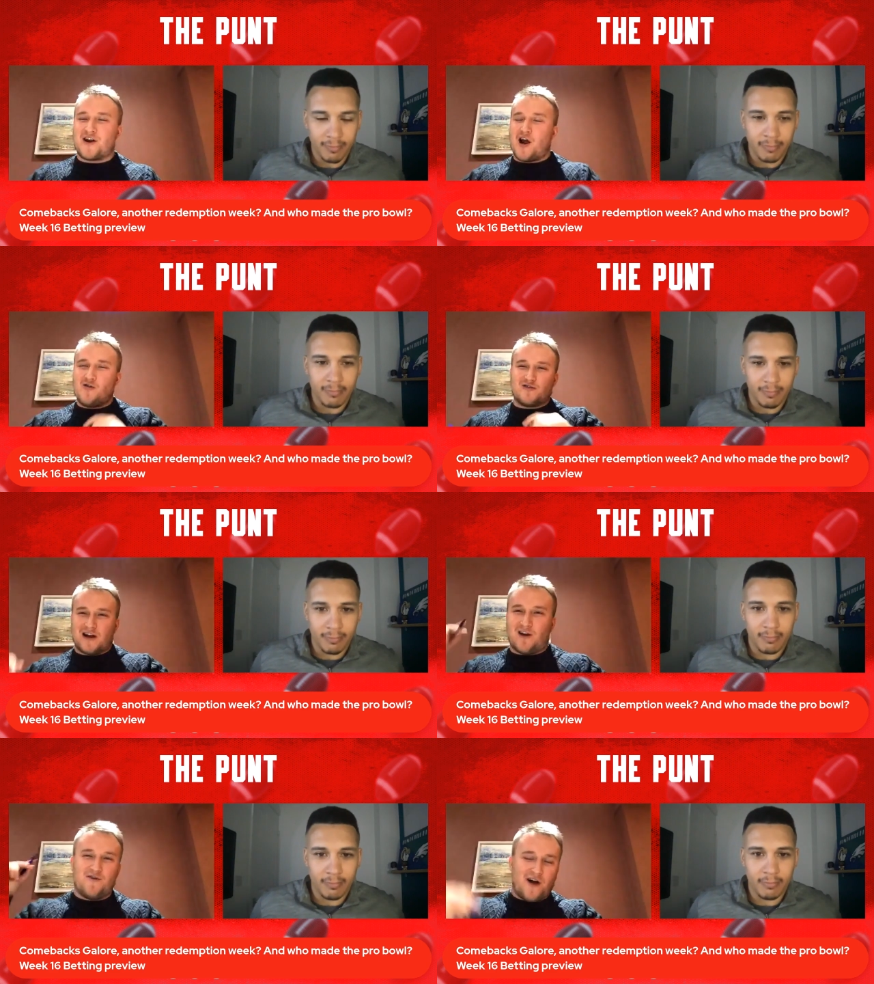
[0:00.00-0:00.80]
Speaker 1: coach.
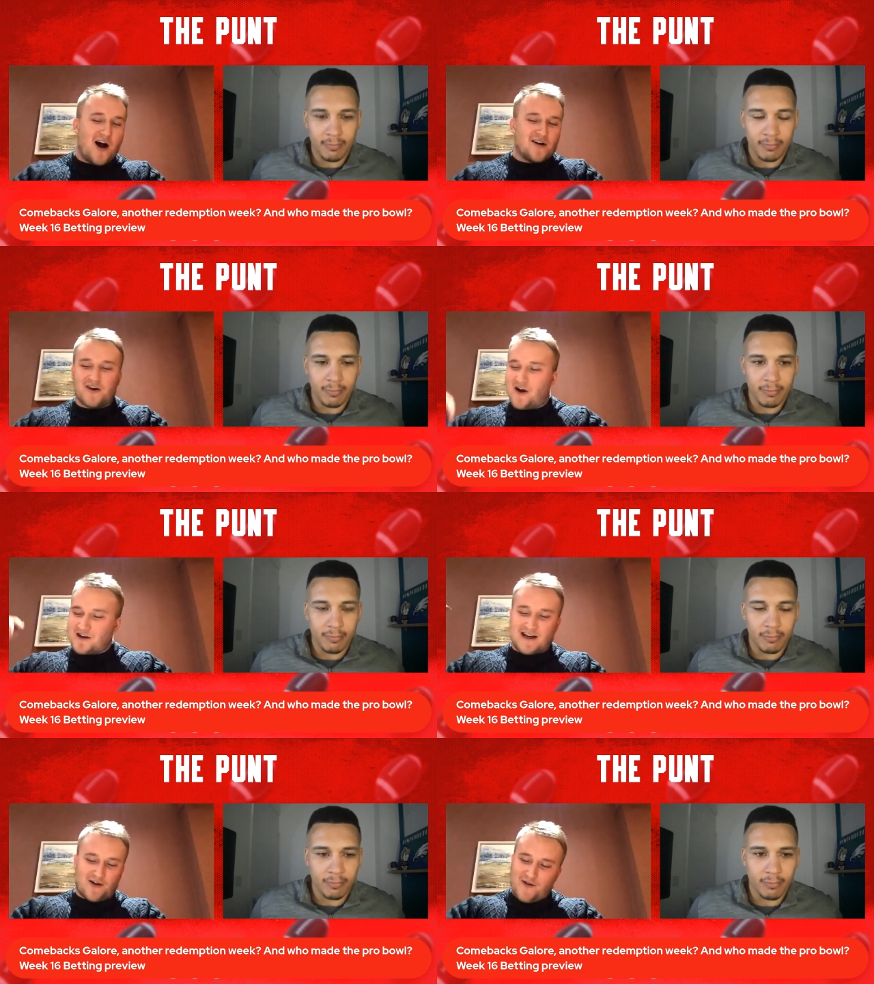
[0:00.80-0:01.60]
I love hard
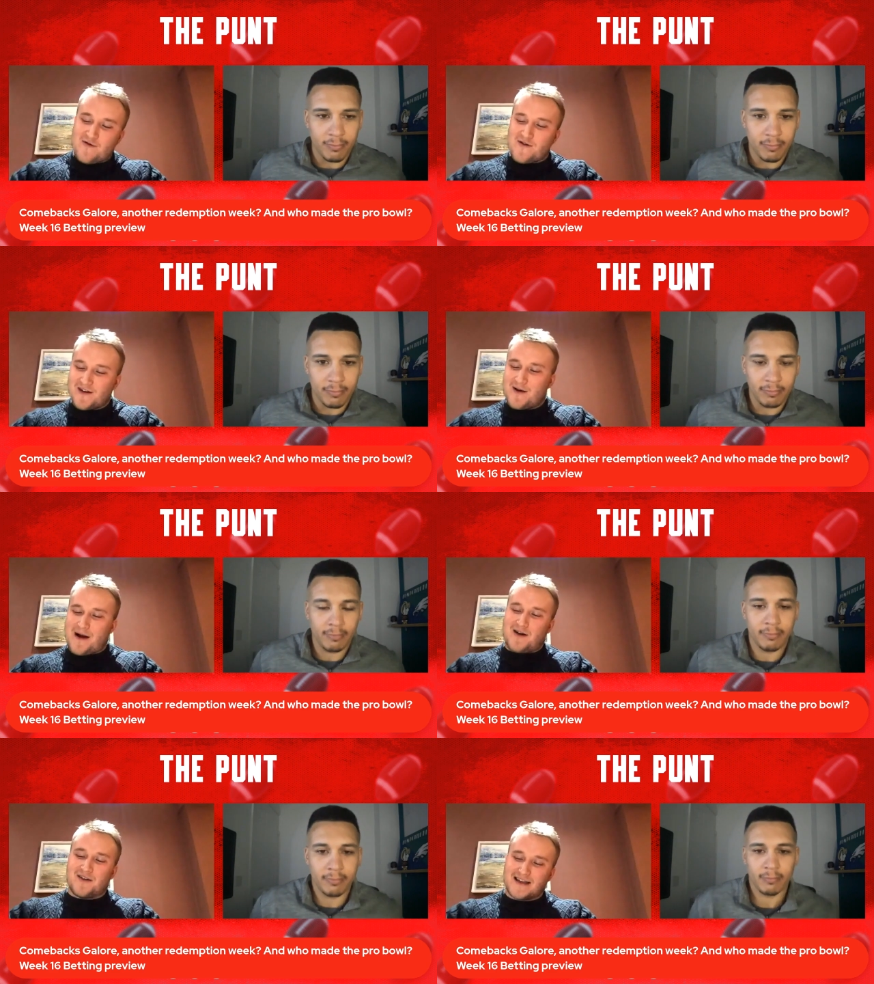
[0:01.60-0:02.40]
knocks. I love everything
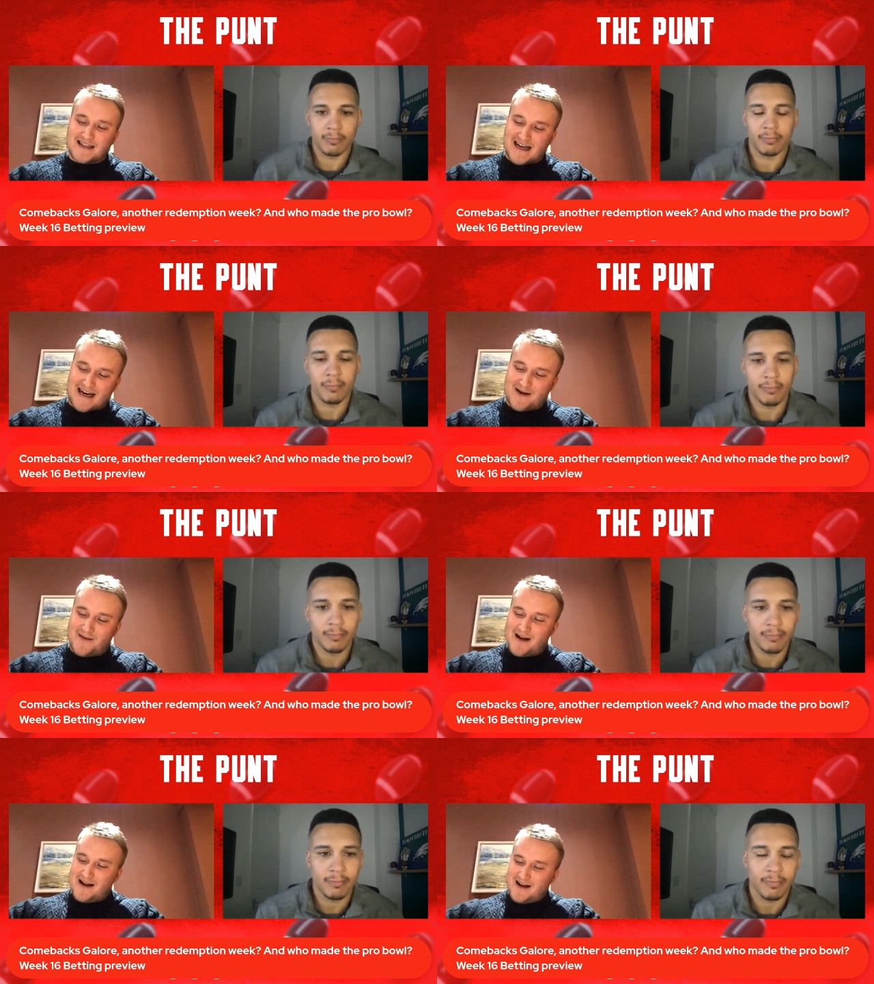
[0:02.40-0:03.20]
about this team.
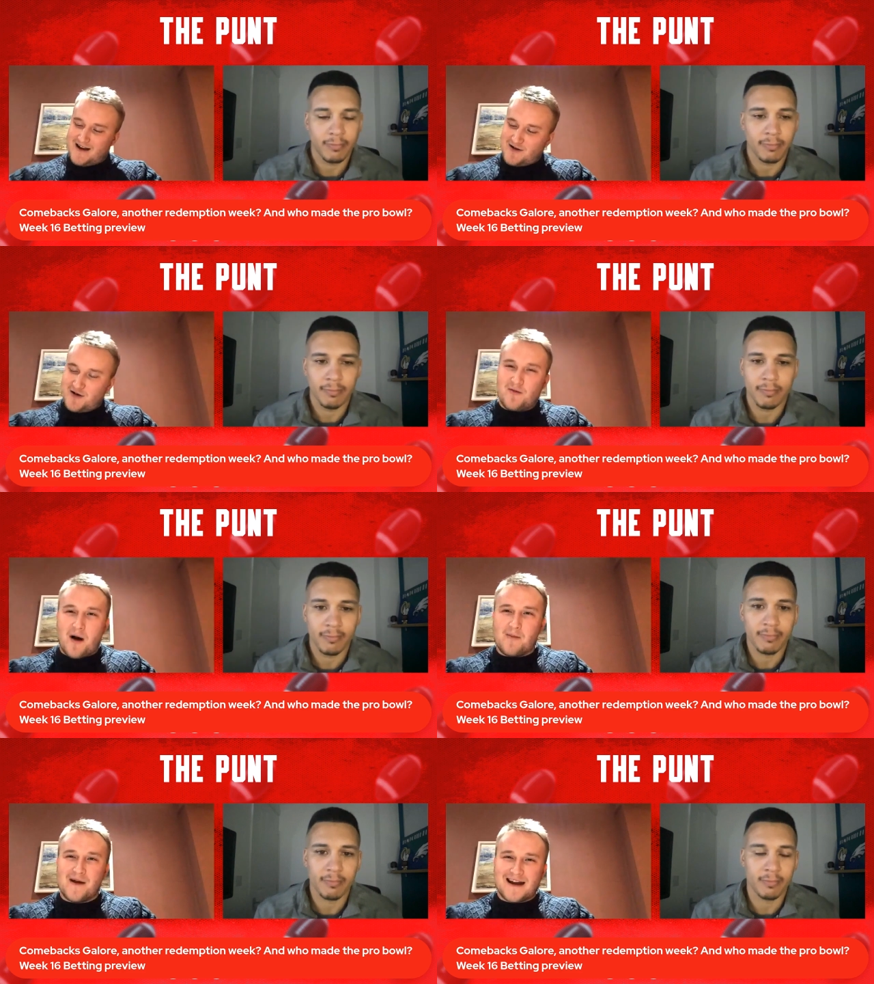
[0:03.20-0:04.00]
Come
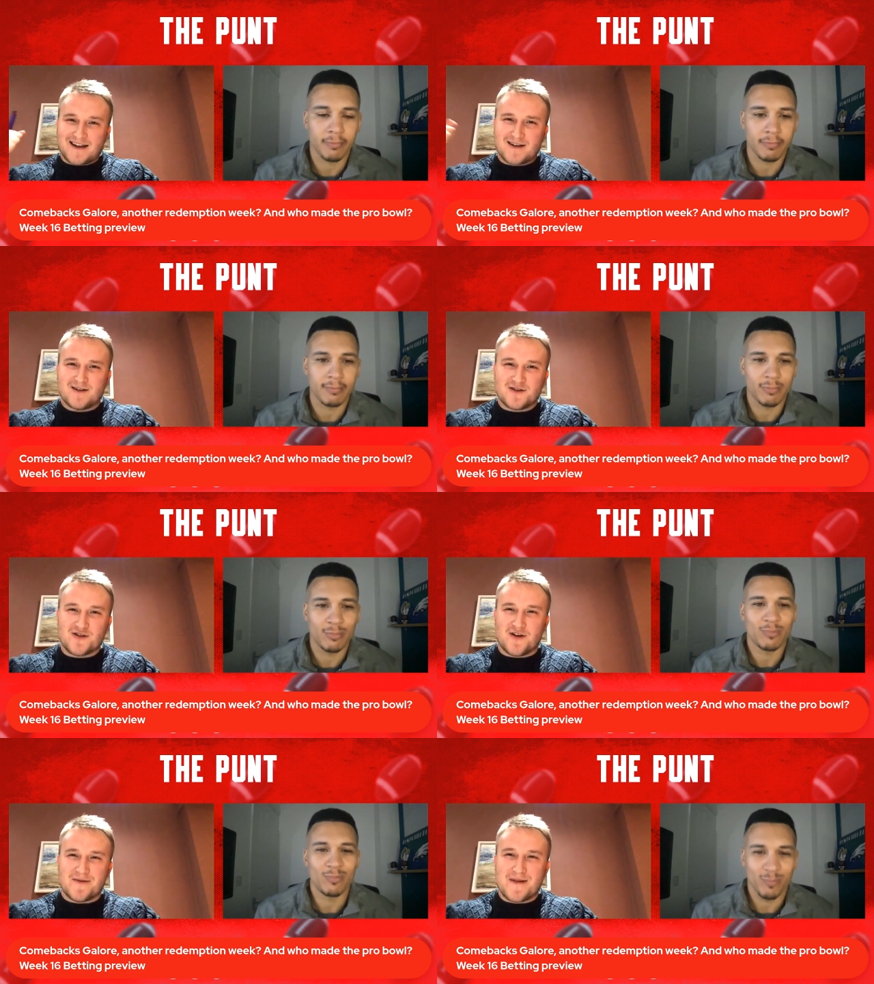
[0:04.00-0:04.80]
on, Bish,
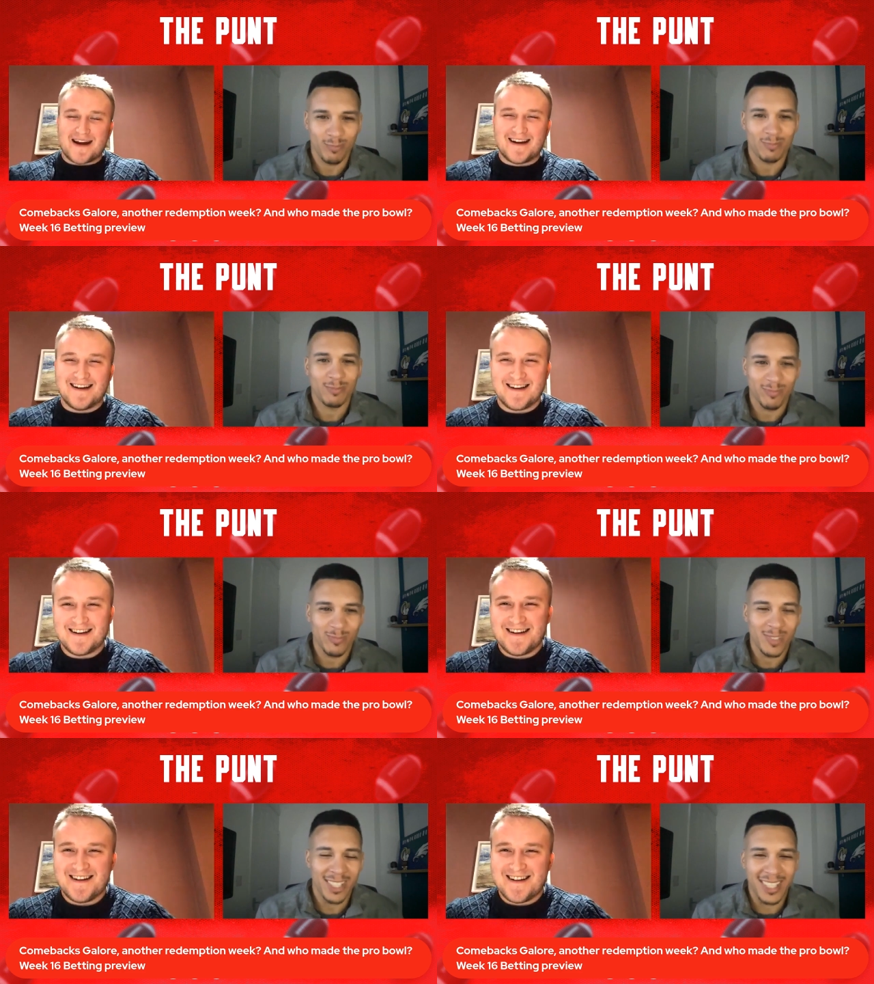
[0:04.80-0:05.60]
join me.
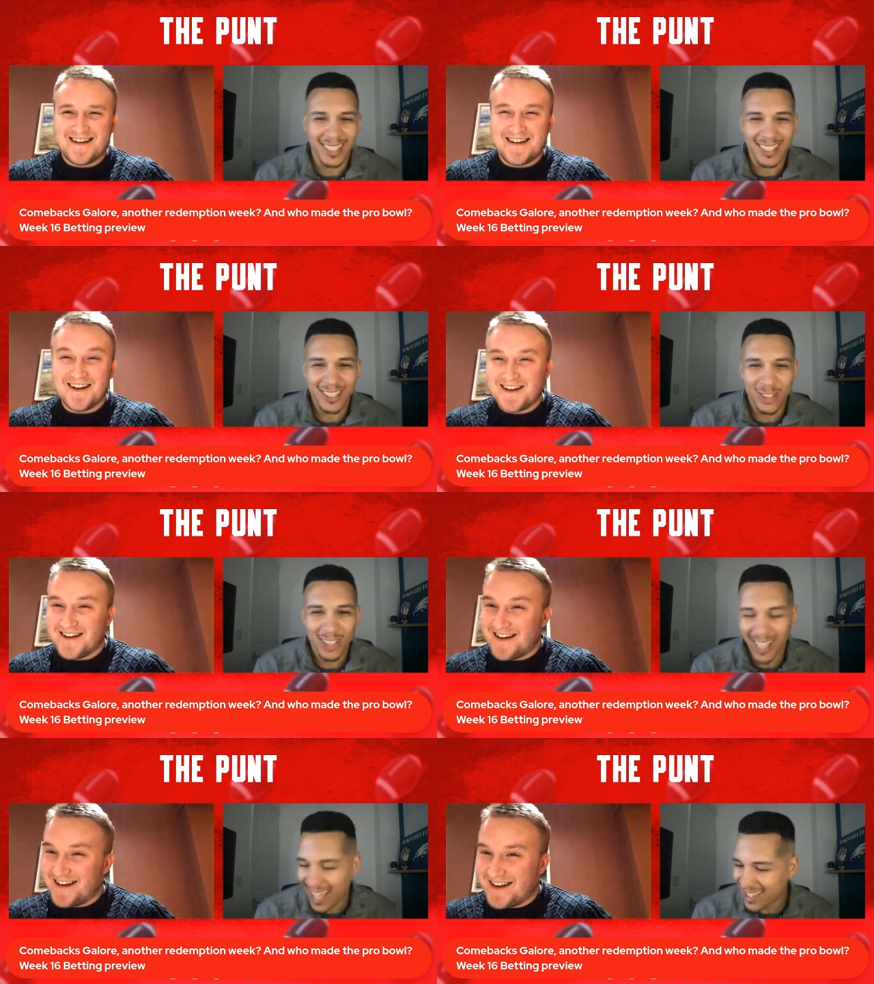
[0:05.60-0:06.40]
Speaker 2: The
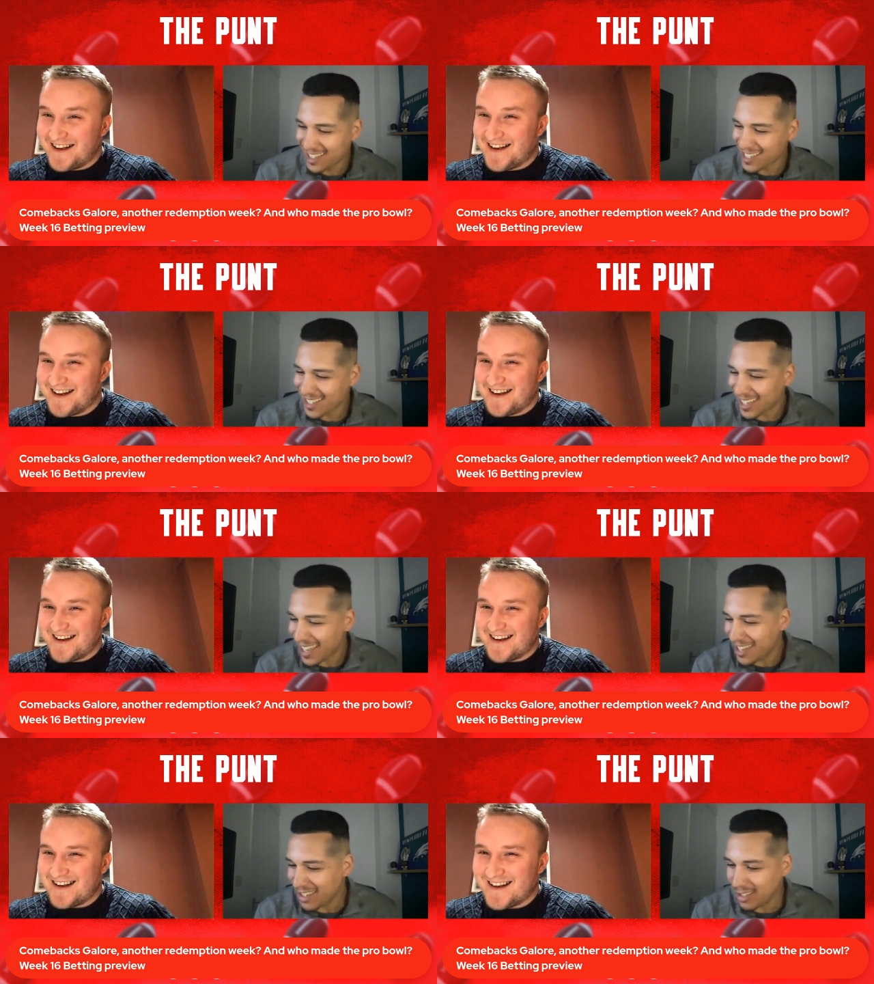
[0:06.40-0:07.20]
other Lions,
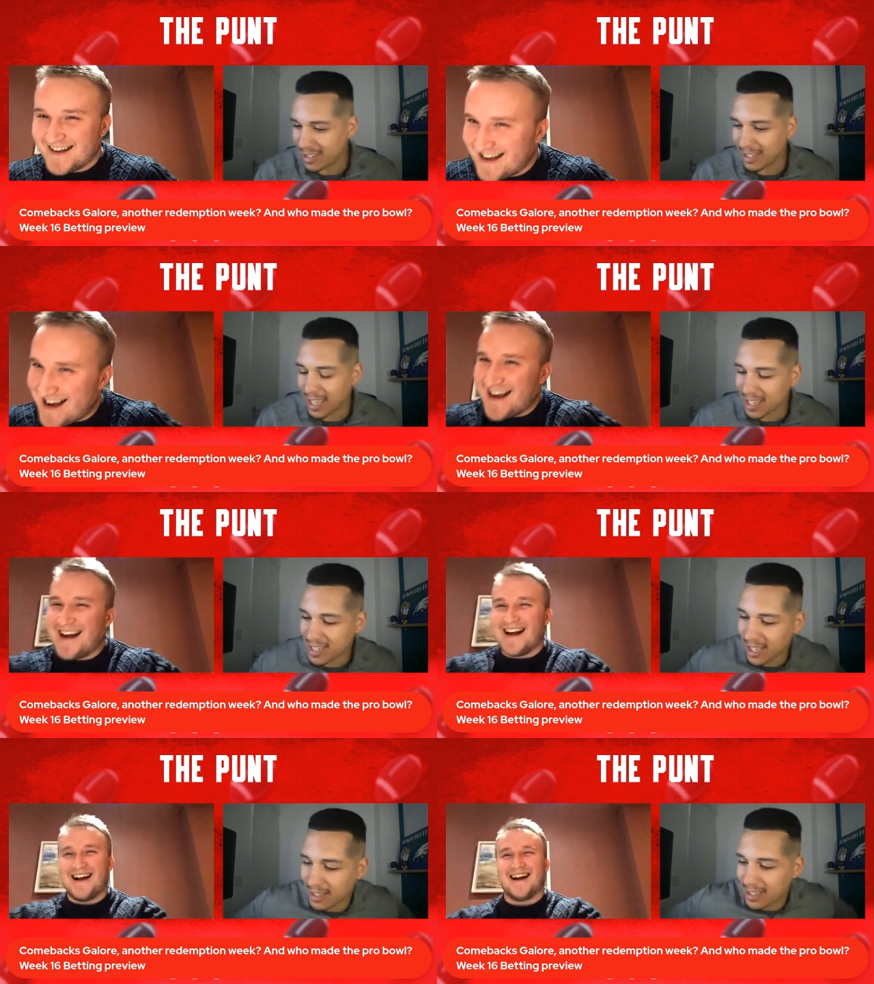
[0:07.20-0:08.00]
yeah.
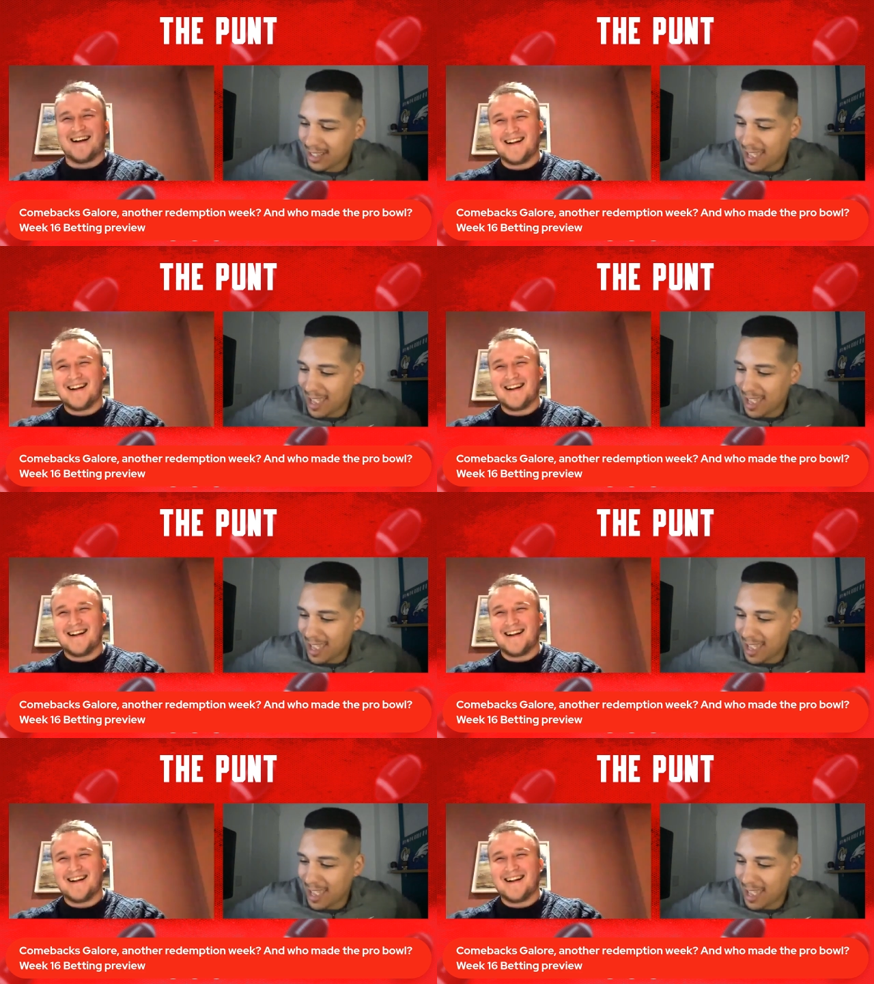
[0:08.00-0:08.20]
The